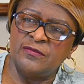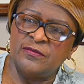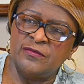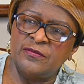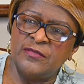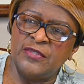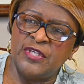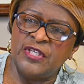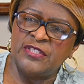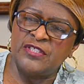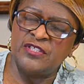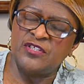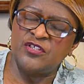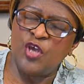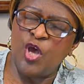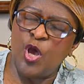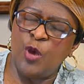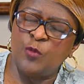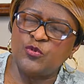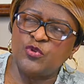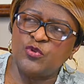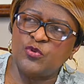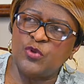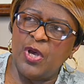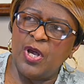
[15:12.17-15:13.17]
in
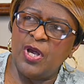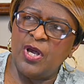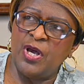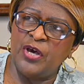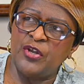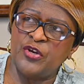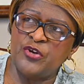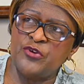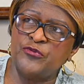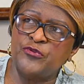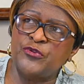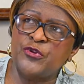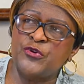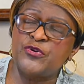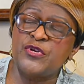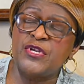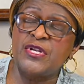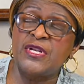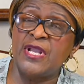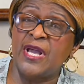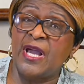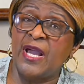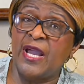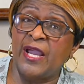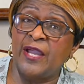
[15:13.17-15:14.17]
Psalms
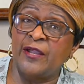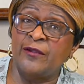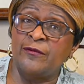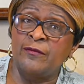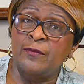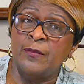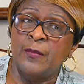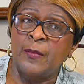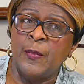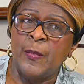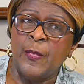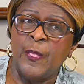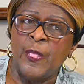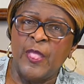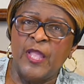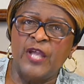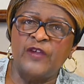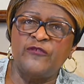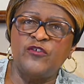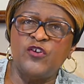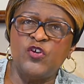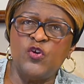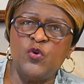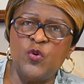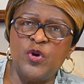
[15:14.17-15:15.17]
139. If
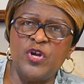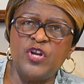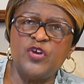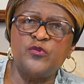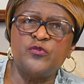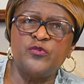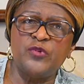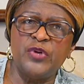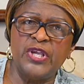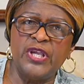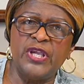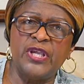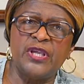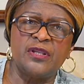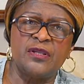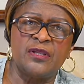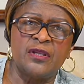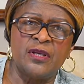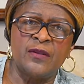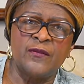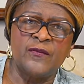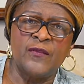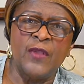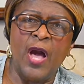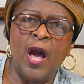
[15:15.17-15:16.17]
you want to read
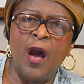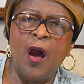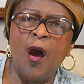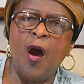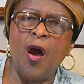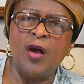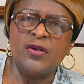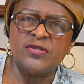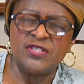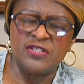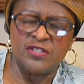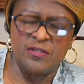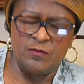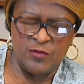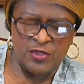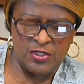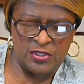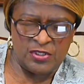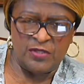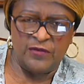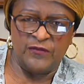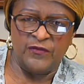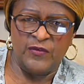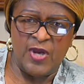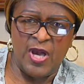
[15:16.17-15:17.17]
the
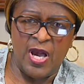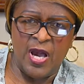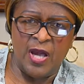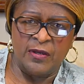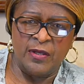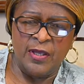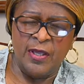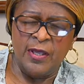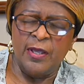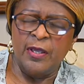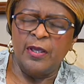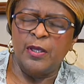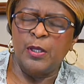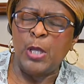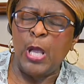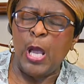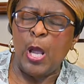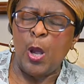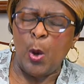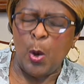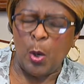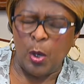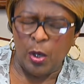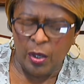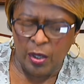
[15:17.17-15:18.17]
awesomeness of God and
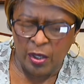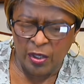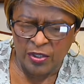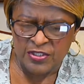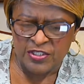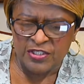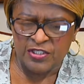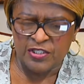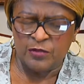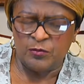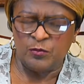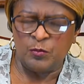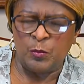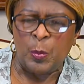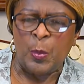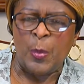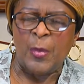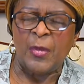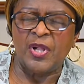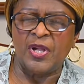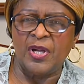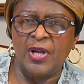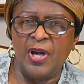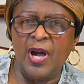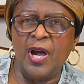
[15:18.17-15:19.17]
how awesome
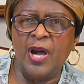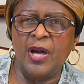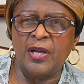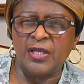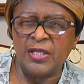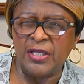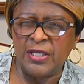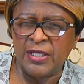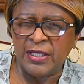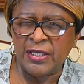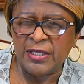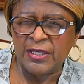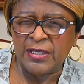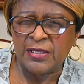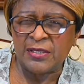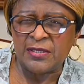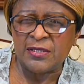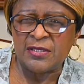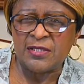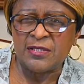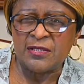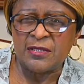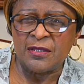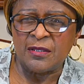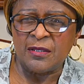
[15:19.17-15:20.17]
God
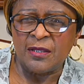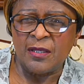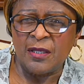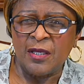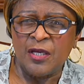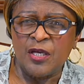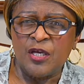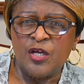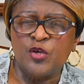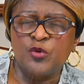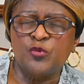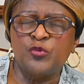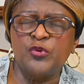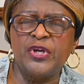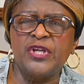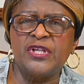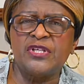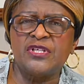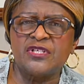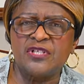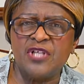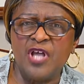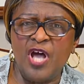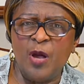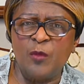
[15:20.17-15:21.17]
is, read
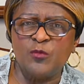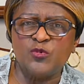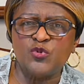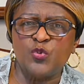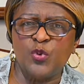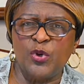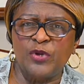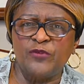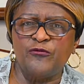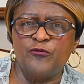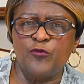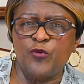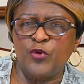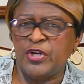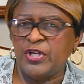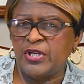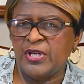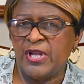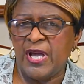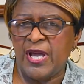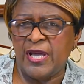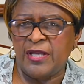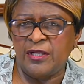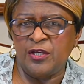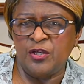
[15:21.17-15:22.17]
Psalms
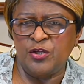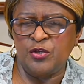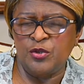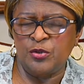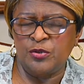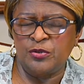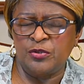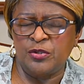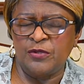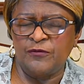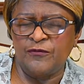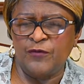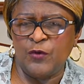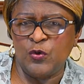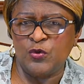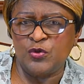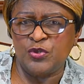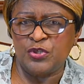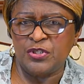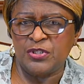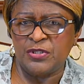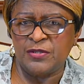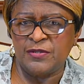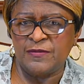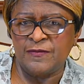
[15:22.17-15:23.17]
149 in your
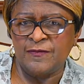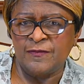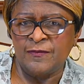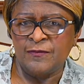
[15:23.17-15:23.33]
devotion